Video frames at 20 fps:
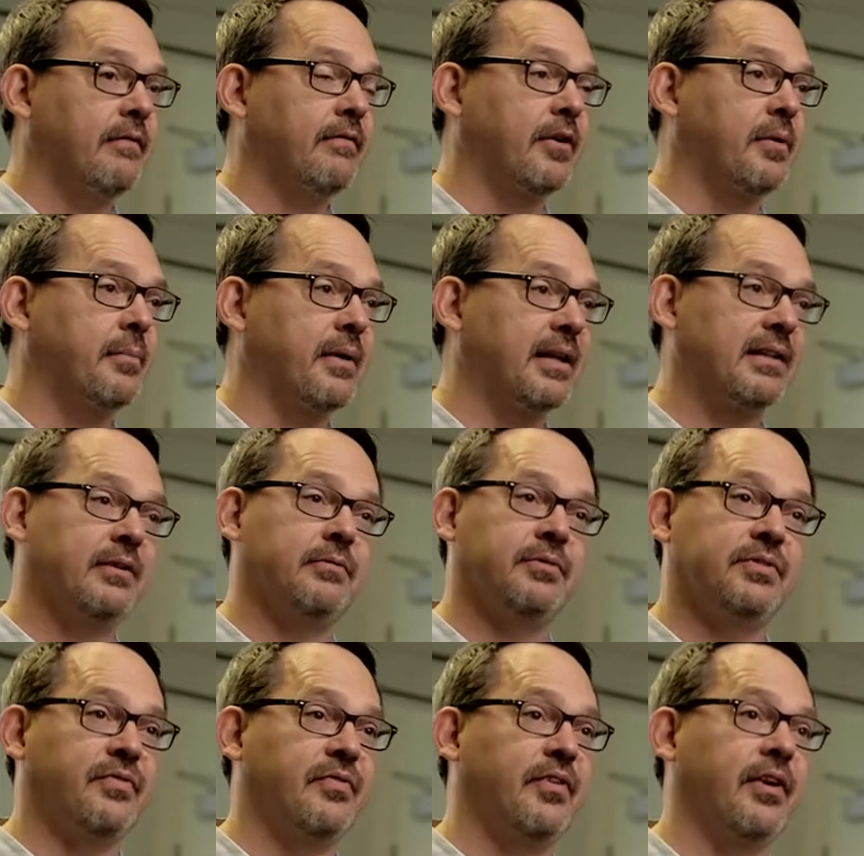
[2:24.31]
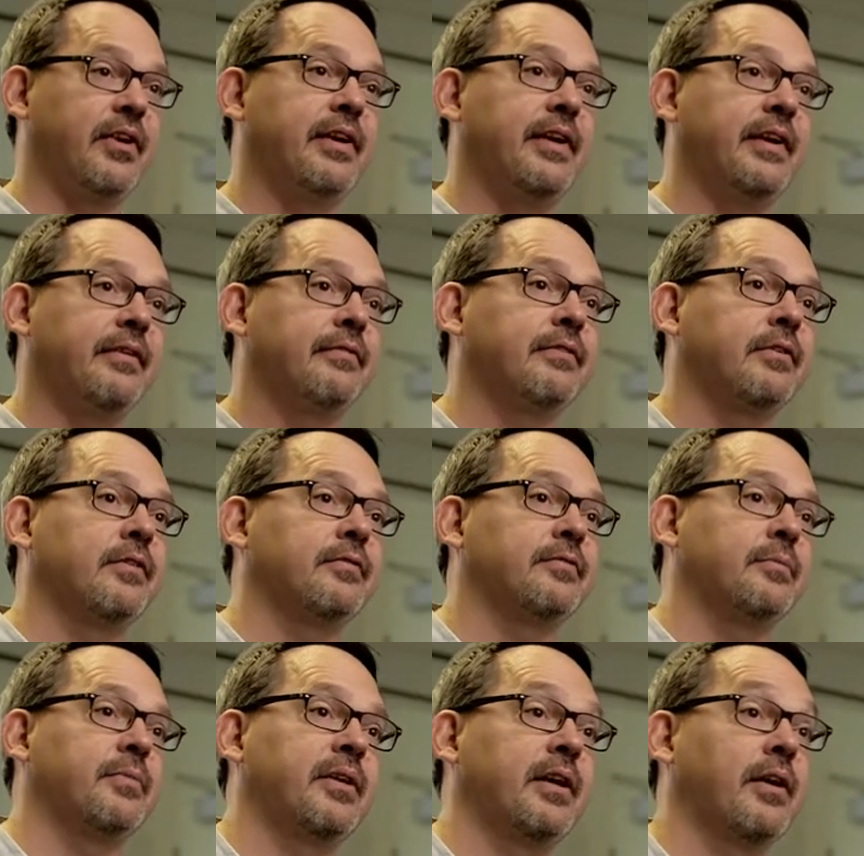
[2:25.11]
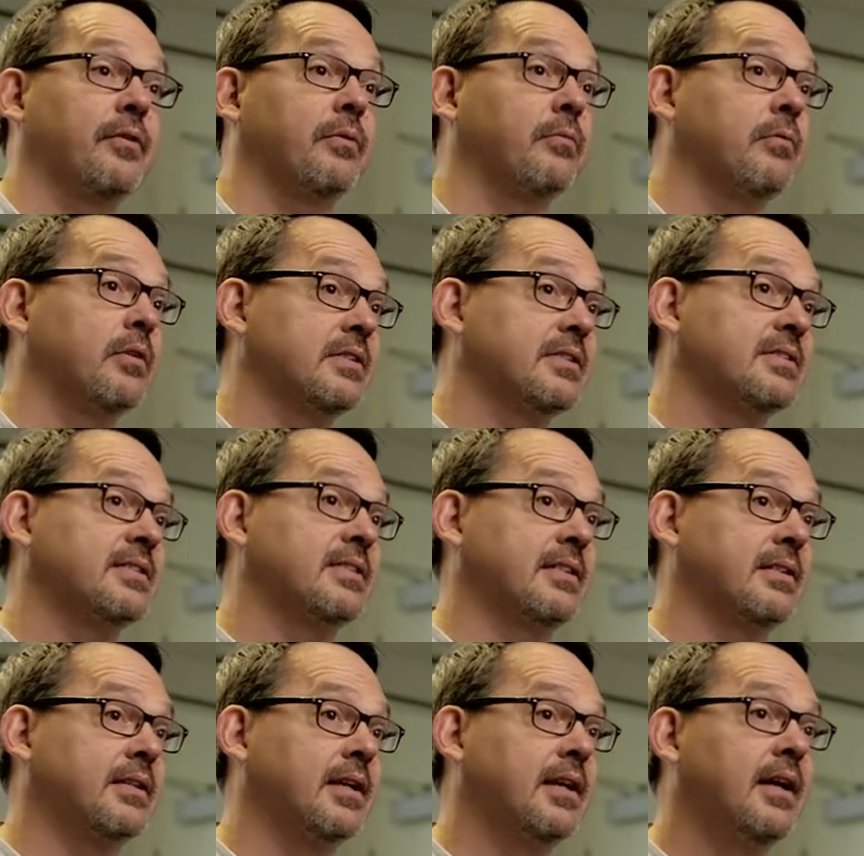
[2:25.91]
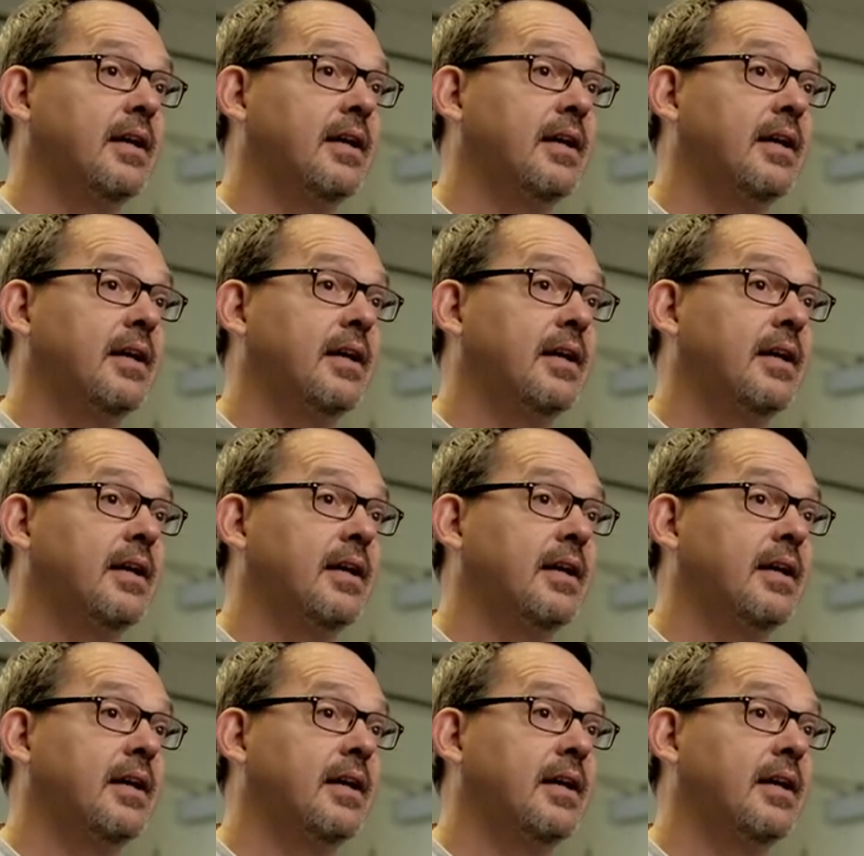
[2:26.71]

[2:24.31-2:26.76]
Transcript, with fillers: fundamentally was very different from the other ones that